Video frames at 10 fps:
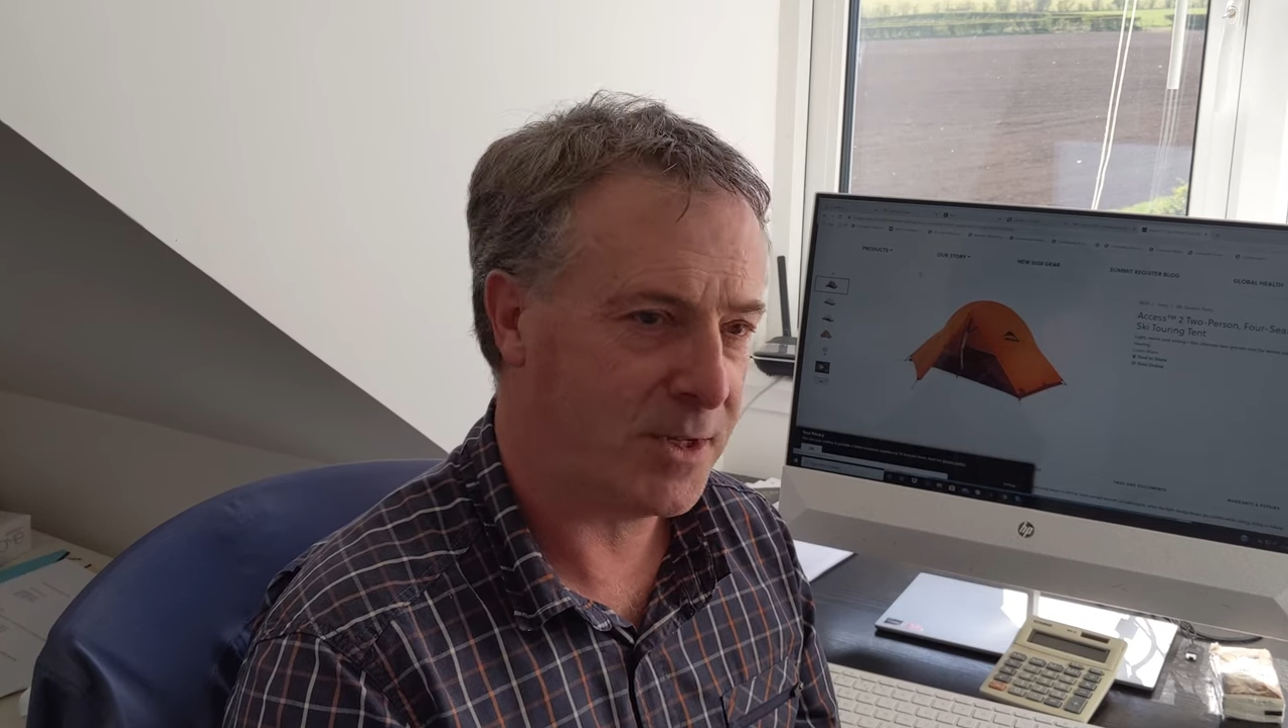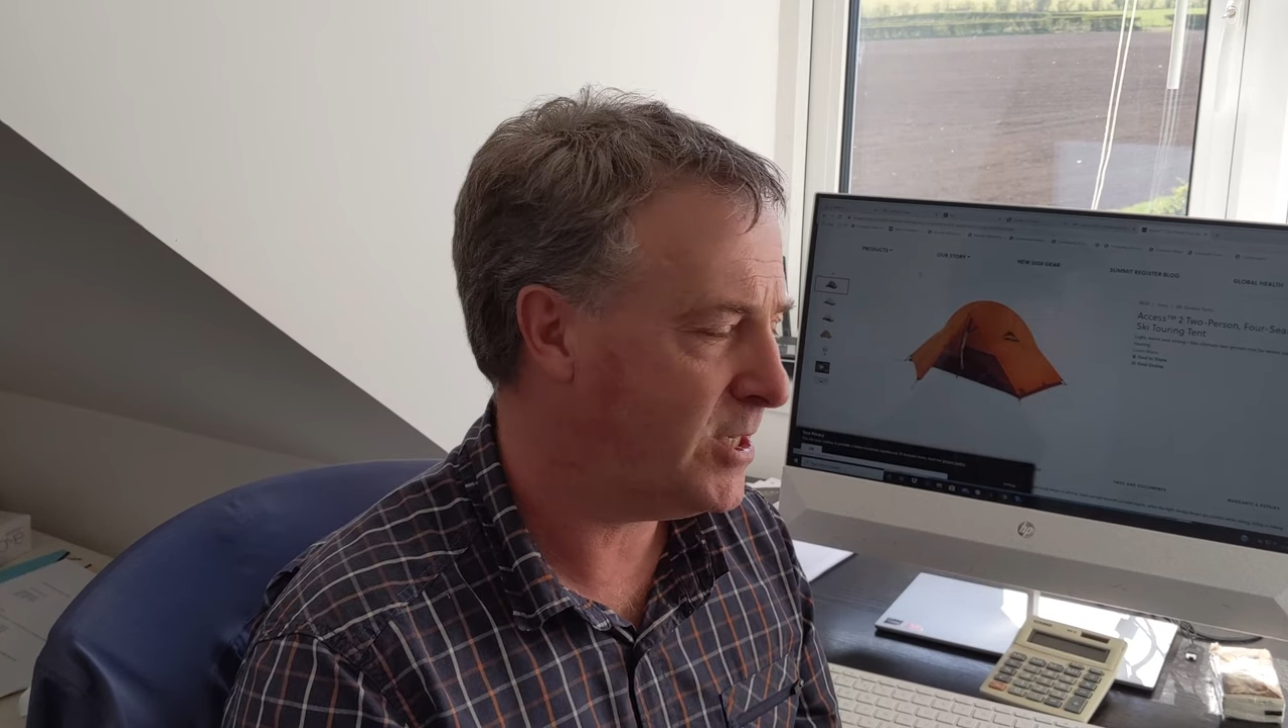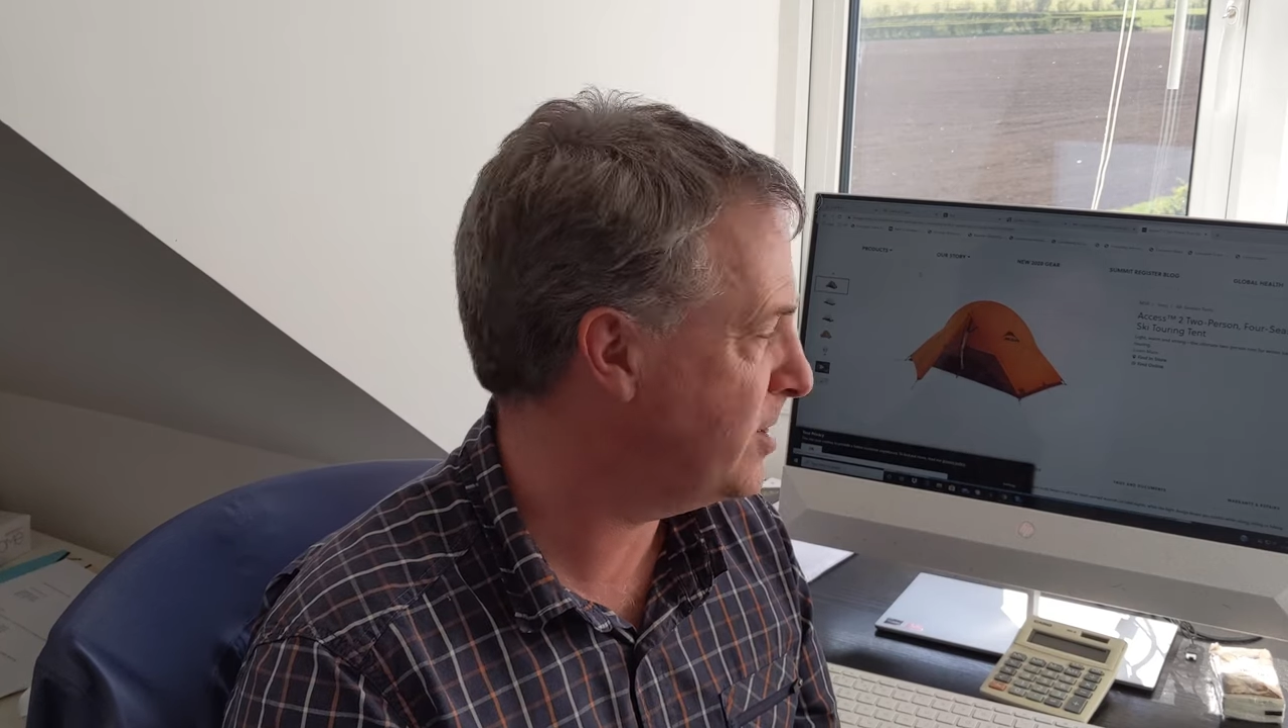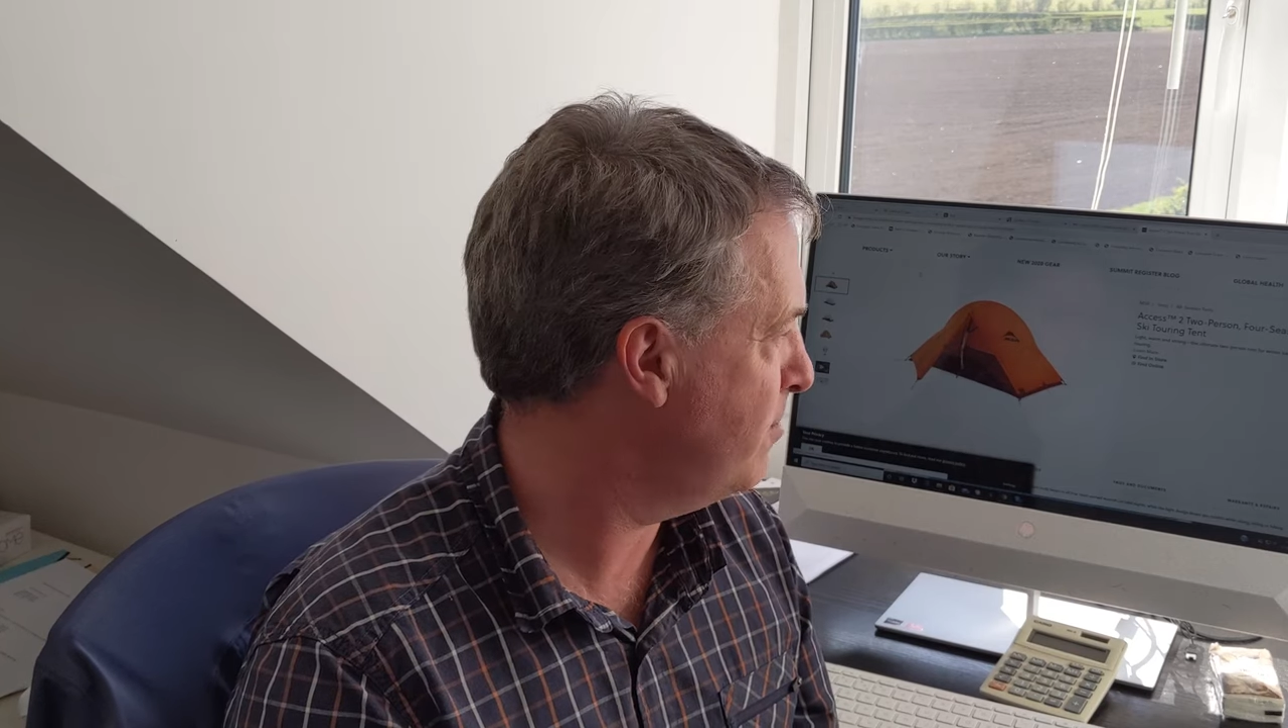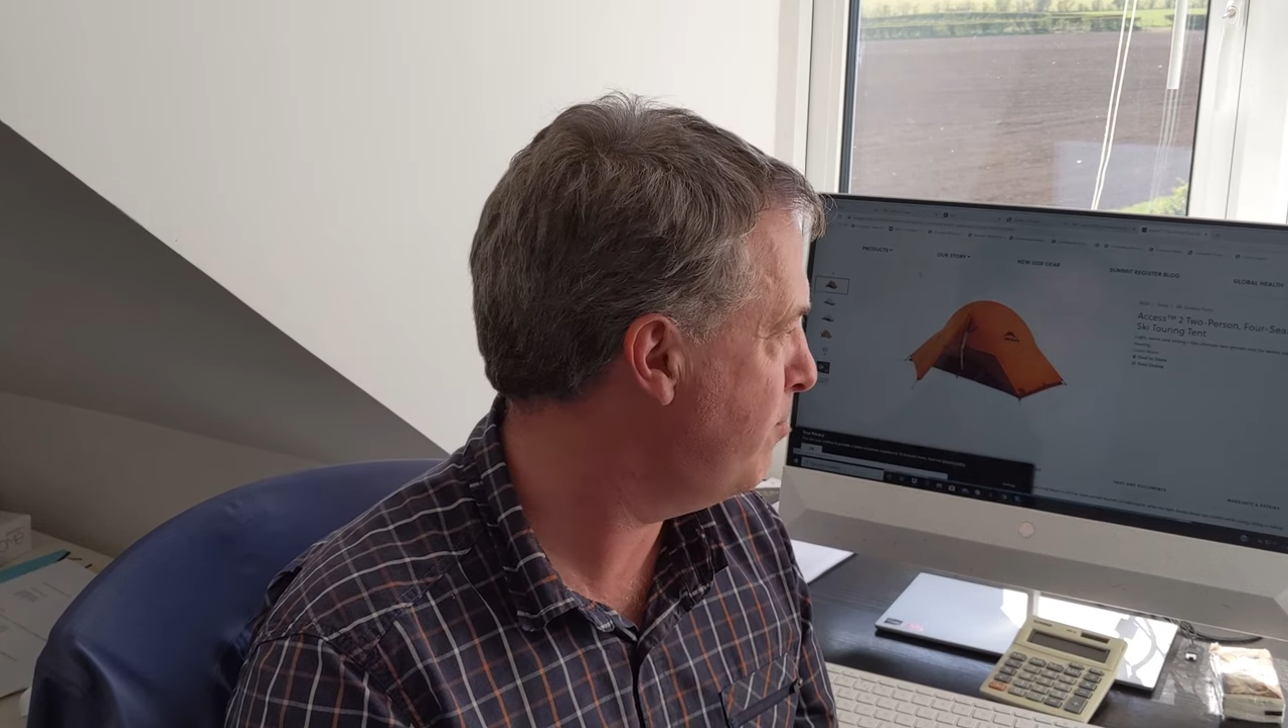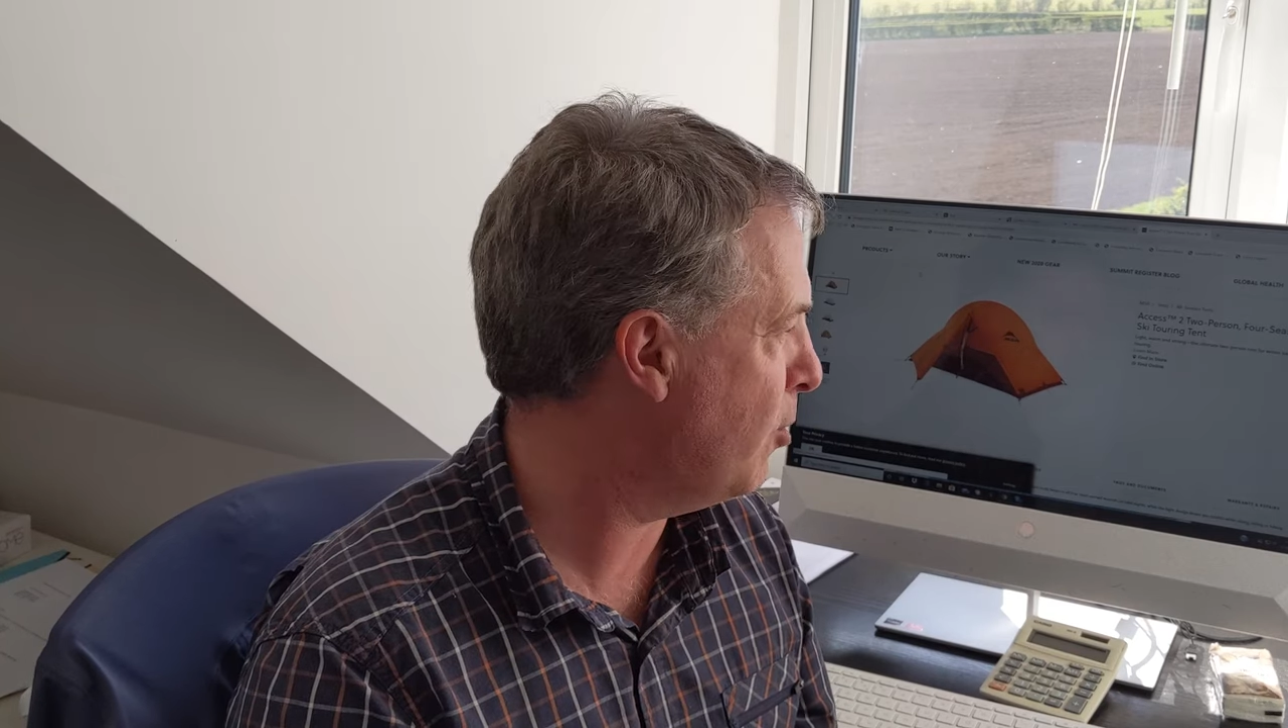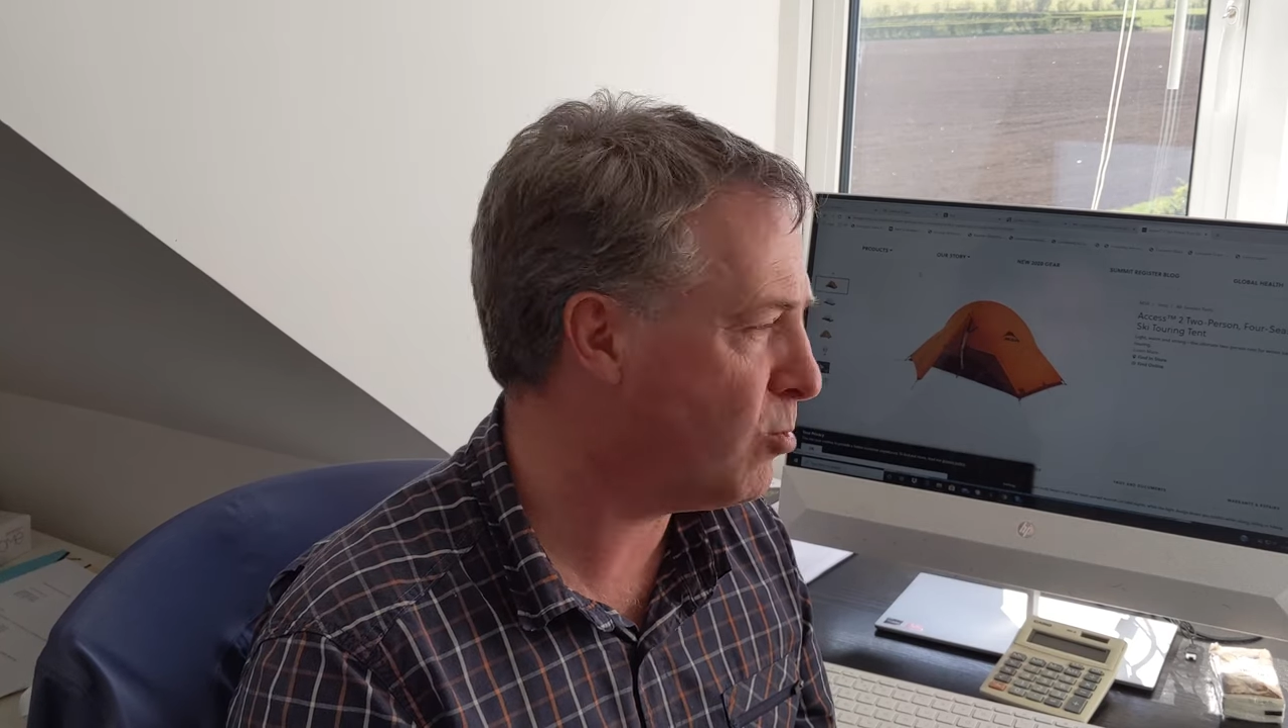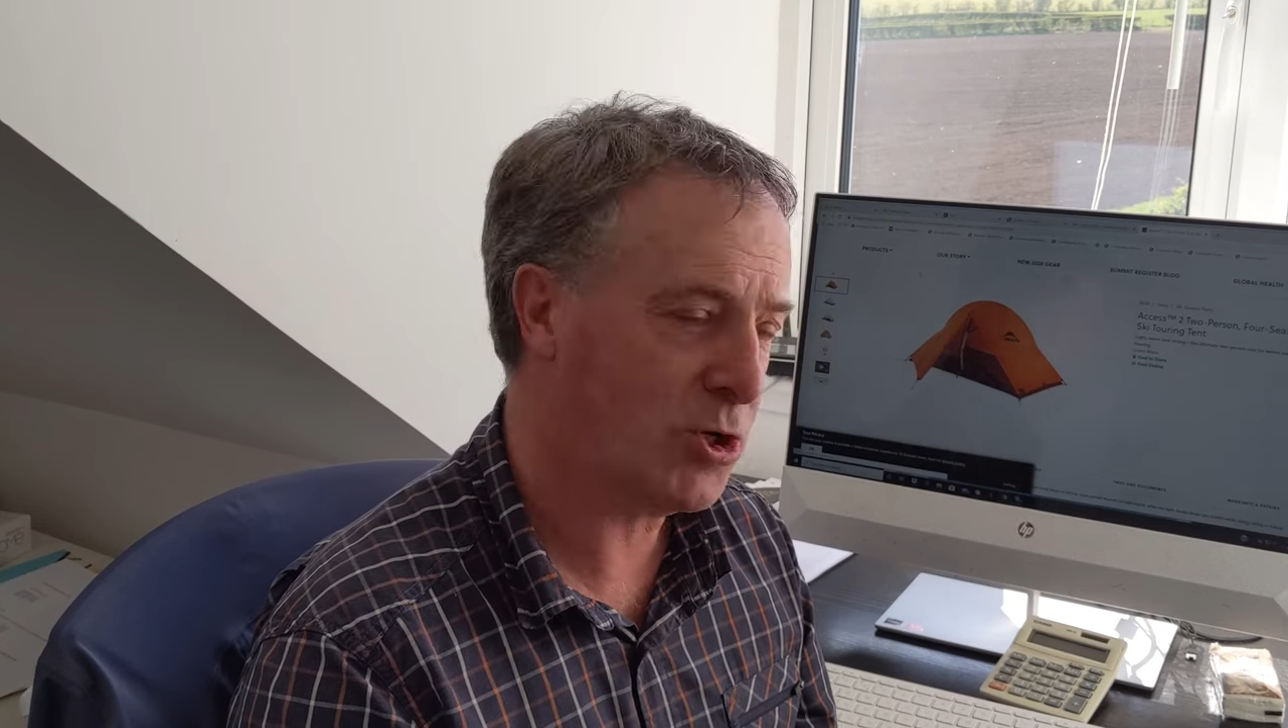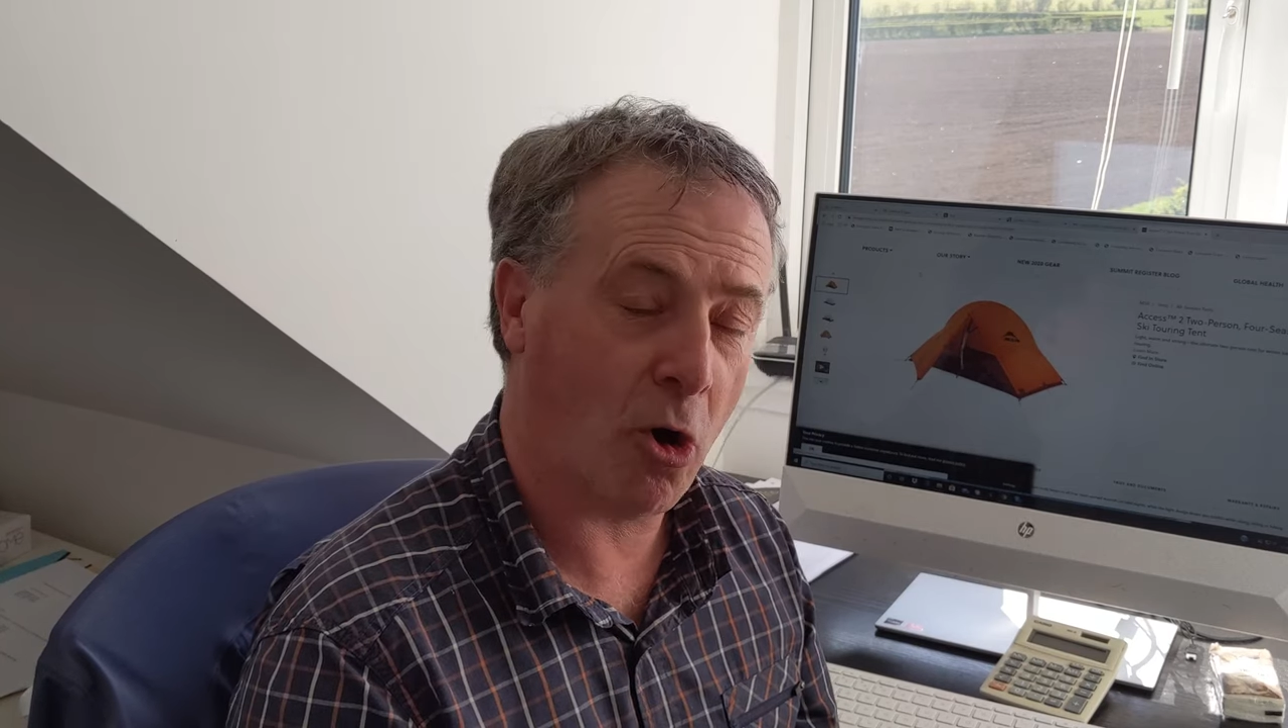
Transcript: Easton poles,